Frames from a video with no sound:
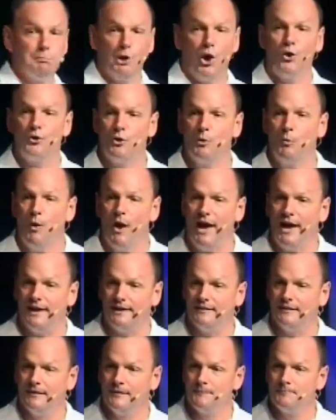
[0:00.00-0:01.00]
blown
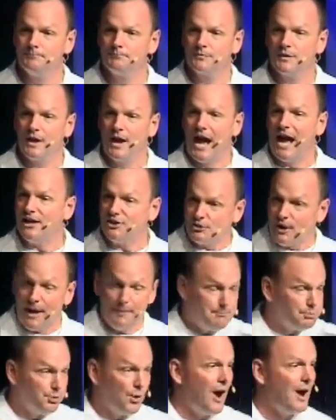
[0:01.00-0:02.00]
away. I,
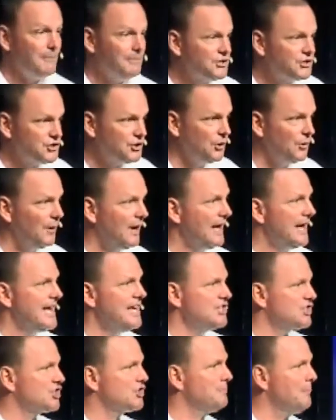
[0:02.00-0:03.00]
I, promise you,
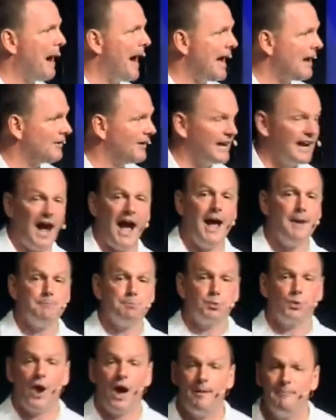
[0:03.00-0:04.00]
he's smiling. I
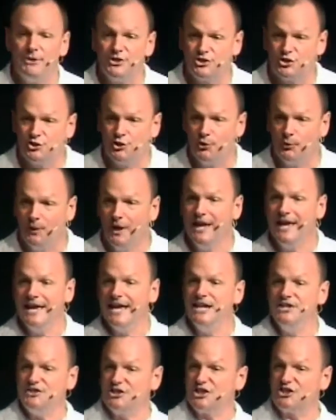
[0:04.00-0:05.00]
promise you,
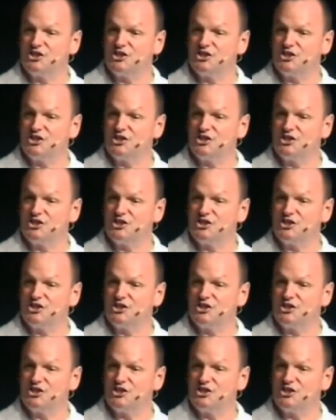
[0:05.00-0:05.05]
he's